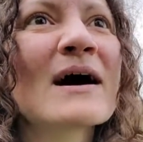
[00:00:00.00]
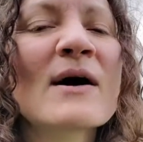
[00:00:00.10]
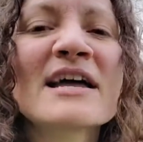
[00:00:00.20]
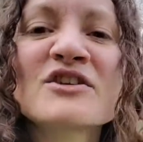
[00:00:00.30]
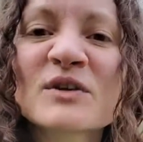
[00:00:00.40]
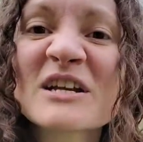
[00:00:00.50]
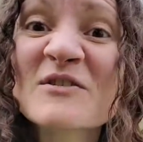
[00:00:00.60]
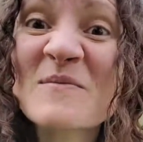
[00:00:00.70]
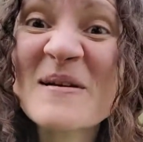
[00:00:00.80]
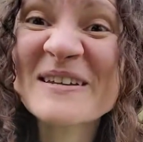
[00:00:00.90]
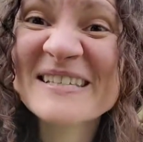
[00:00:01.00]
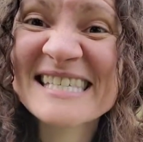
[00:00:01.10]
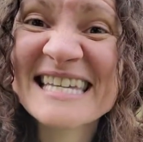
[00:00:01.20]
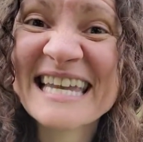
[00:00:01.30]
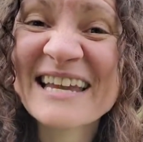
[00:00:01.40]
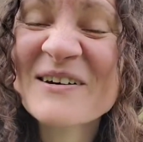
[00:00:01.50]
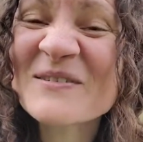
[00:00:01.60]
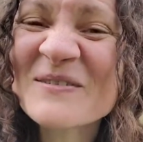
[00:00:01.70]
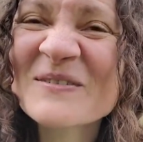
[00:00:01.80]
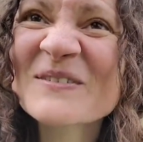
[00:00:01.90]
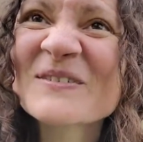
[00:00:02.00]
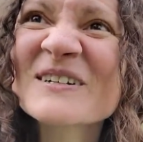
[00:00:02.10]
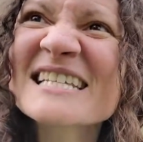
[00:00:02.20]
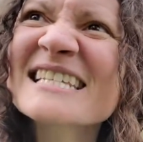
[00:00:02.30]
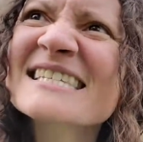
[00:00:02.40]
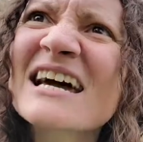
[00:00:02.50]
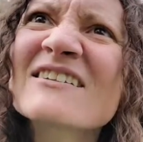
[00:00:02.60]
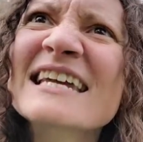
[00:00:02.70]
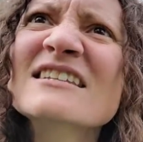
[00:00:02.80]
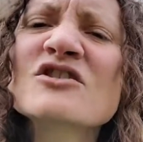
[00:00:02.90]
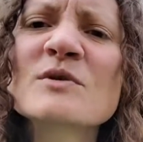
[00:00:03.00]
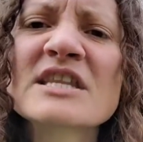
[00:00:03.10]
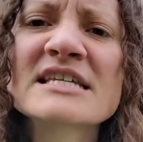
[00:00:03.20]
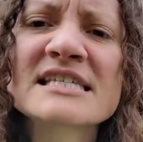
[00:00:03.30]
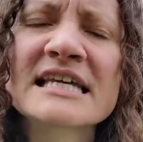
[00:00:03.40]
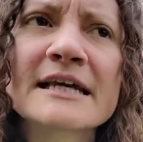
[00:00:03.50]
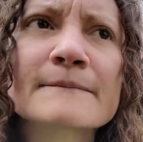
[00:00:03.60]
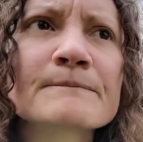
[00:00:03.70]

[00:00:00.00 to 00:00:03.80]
And you'll hear the males singing. Ooh, what does it sound like to you when they sing?